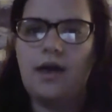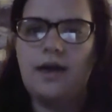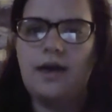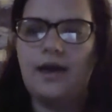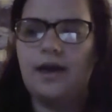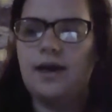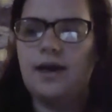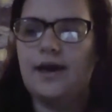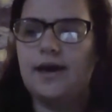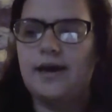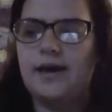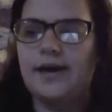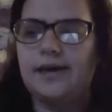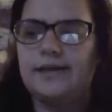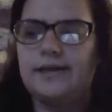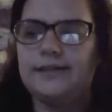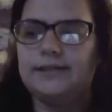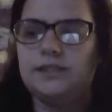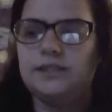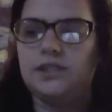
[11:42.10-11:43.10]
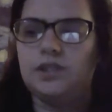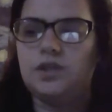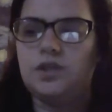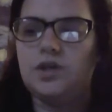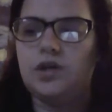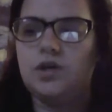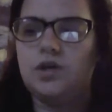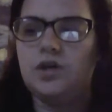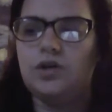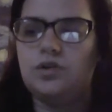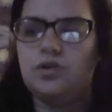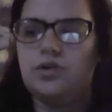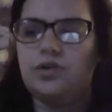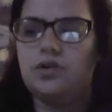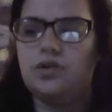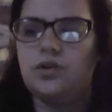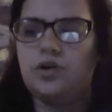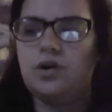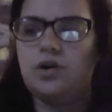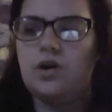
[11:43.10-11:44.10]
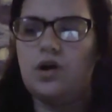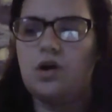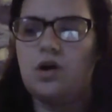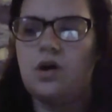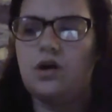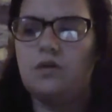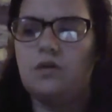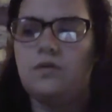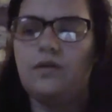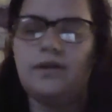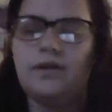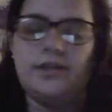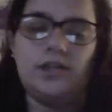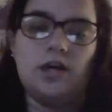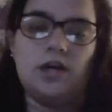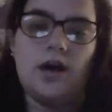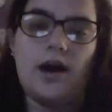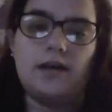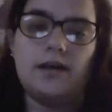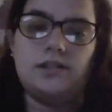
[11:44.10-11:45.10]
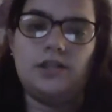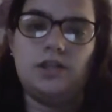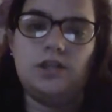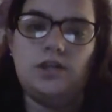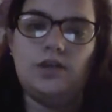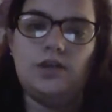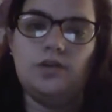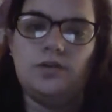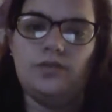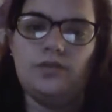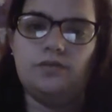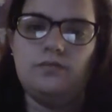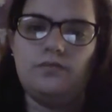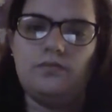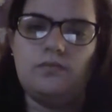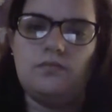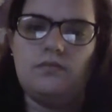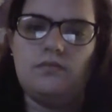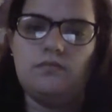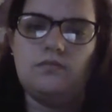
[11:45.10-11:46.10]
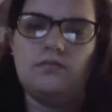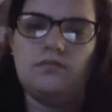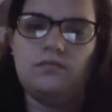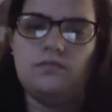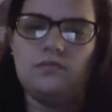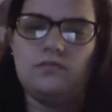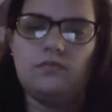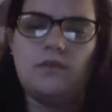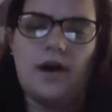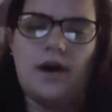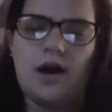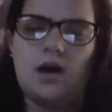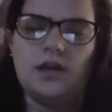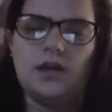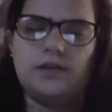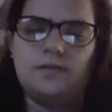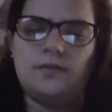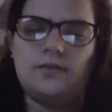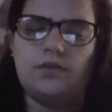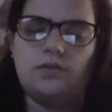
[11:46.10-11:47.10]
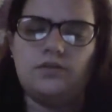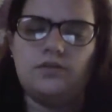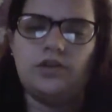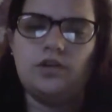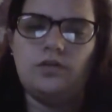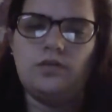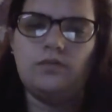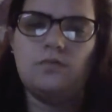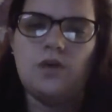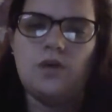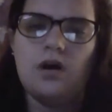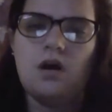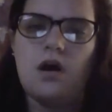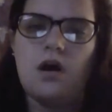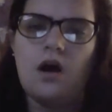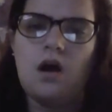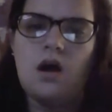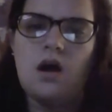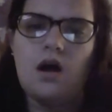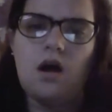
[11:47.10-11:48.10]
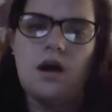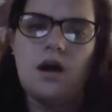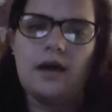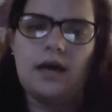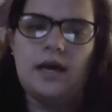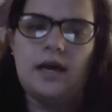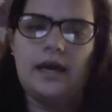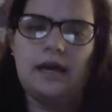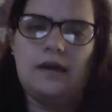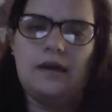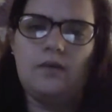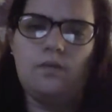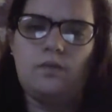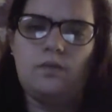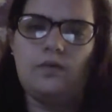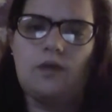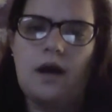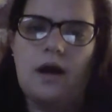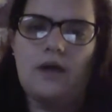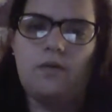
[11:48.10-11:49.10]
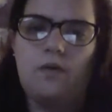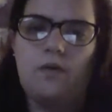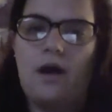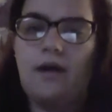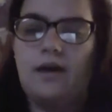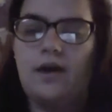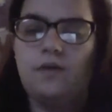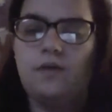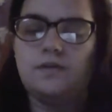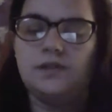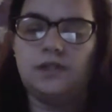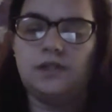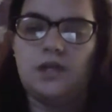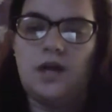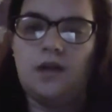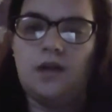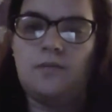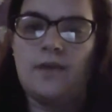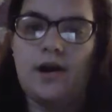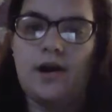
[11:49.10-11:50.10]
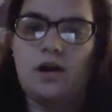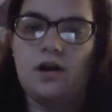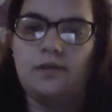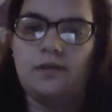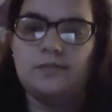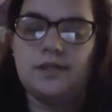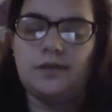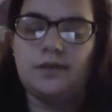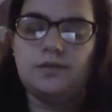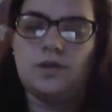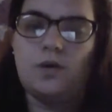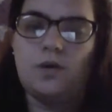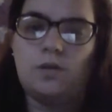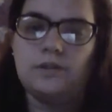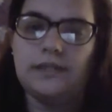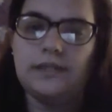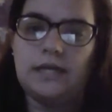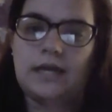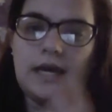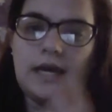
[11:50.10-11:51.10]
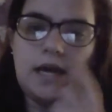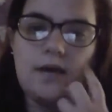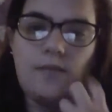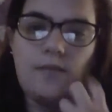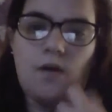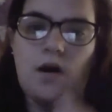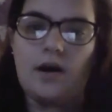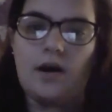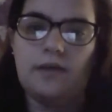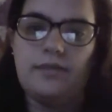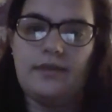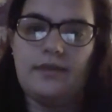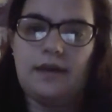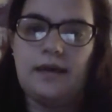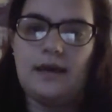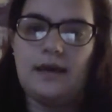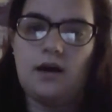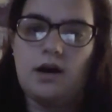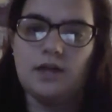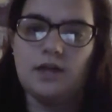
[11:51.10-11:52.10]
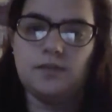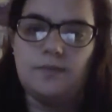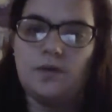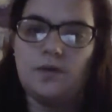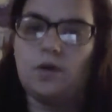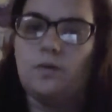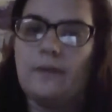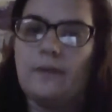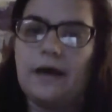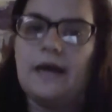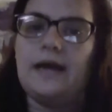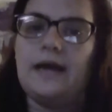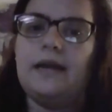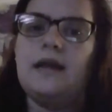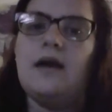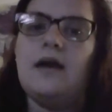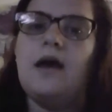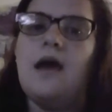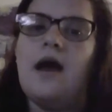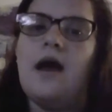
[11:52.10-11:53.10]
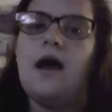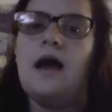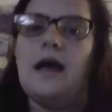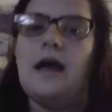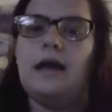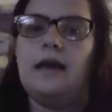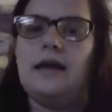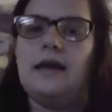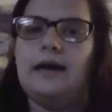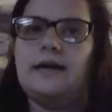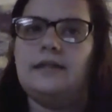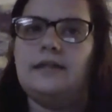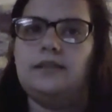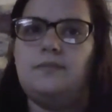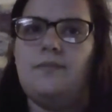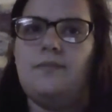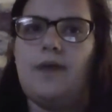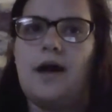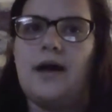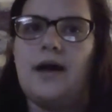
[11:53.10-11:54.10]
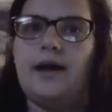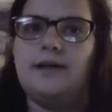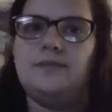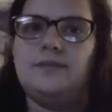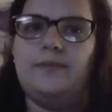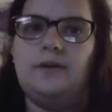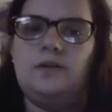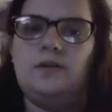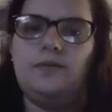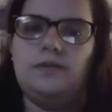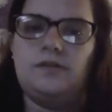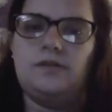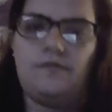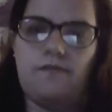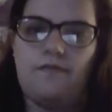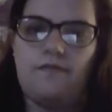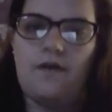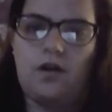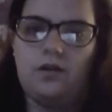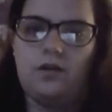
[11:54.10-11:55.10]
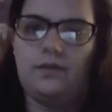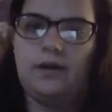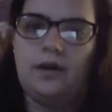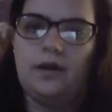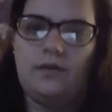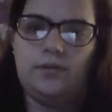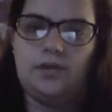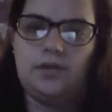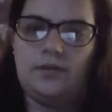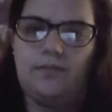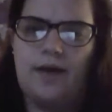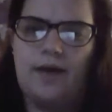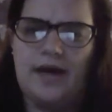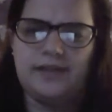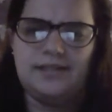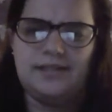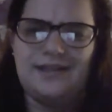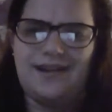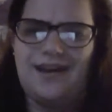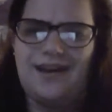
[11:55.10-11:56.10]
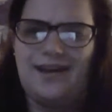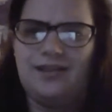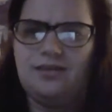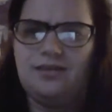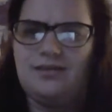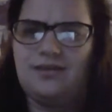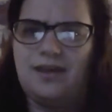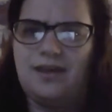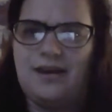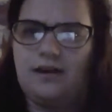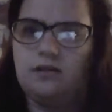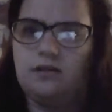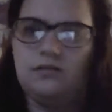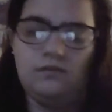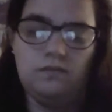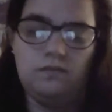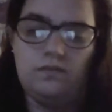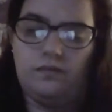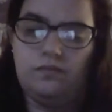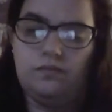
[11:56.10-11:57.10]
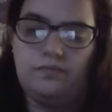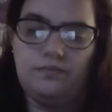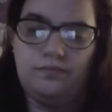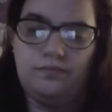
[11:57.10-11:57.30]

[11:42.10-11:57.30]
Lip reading: and they took us to my hospital room. He was in my arms. I was holding him on the hospital bed, and my husband was following with the bassinet thing.